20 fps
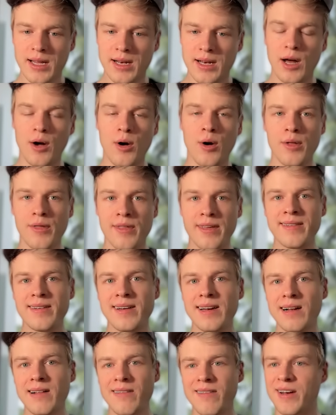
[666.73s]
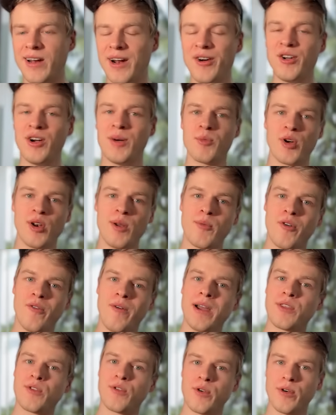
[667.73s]
Now, this little scenario I'm going to
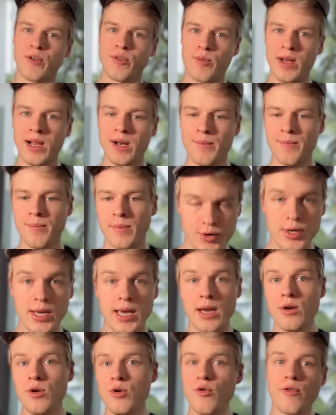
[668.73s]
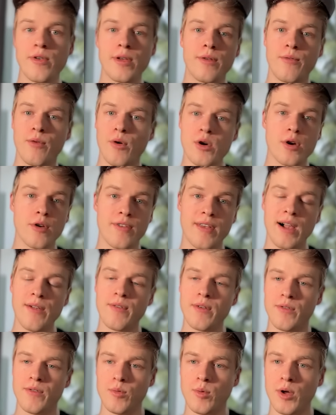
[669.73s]
provide to you as well, so you can use it for
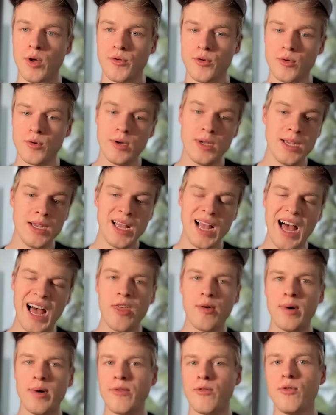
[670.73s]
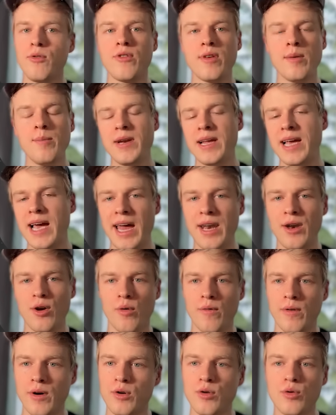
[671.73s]
yourself if you want to. Otherwise, you simply head
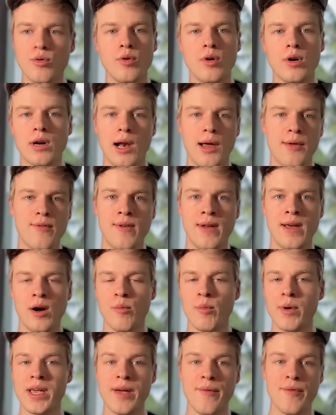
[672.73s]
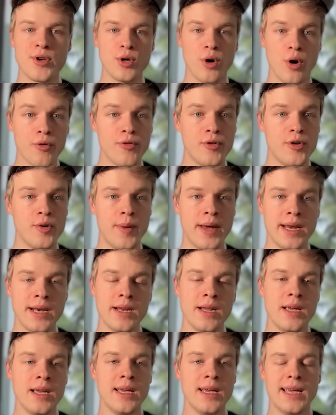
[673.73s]
over to Cloudflare or wherever you host the domain,
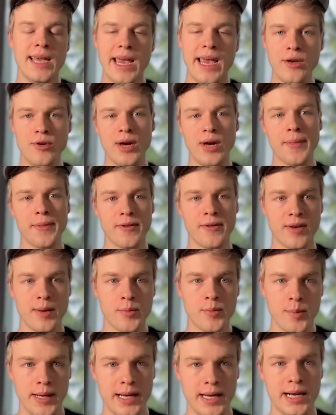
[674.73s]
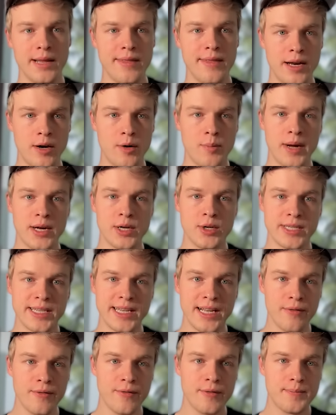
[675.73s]
and you add the subdomain there by
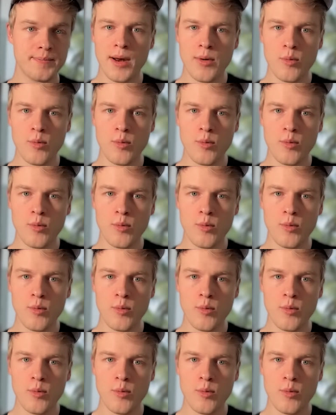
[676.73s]
yourself.